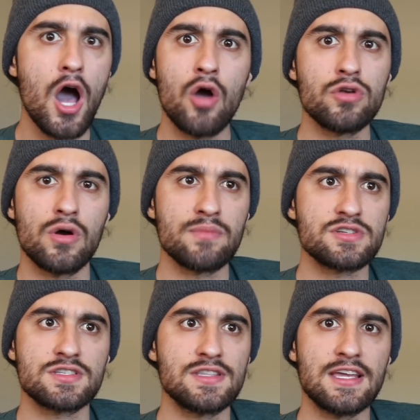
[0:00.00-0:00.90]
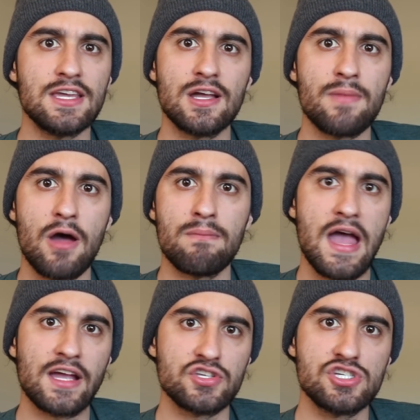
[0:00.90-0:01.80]
oh no, I'm just thinking about
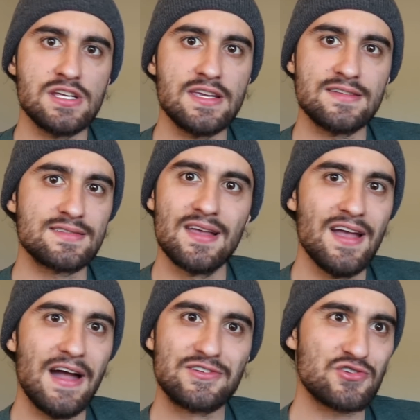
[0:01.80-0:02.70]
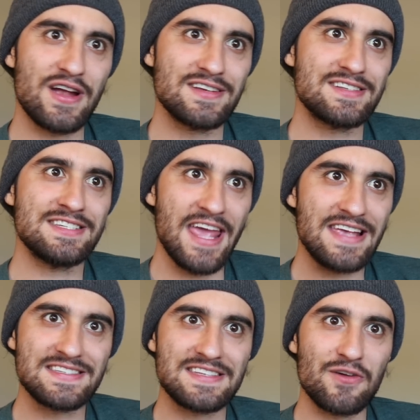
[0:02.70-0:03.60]
mac and cheese and trying to
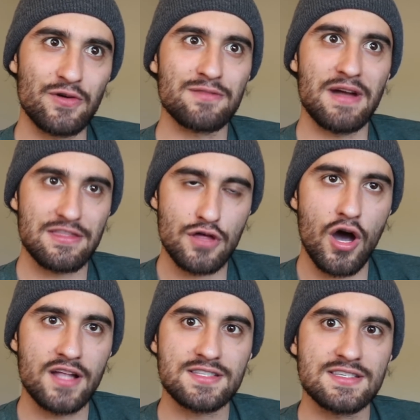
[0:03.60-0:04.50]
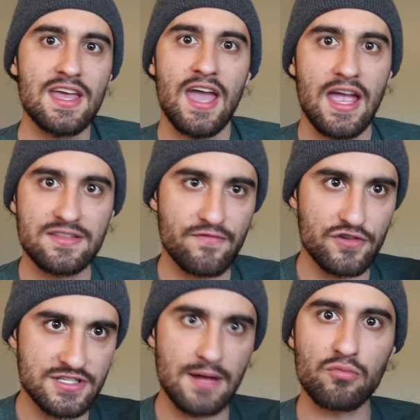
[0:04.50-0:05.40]
taste it with my thoughts. And for
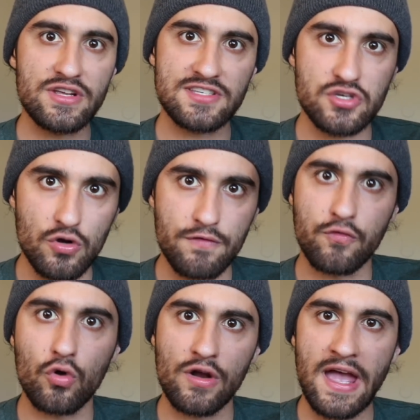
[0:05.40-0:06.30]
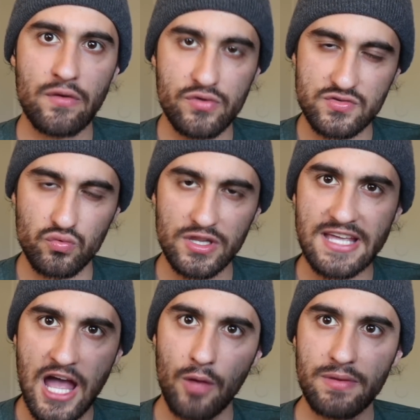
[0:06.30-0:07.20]
some reason your forehead was really
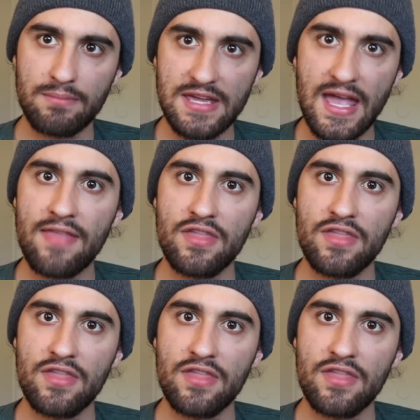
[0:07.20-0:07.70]
helping me get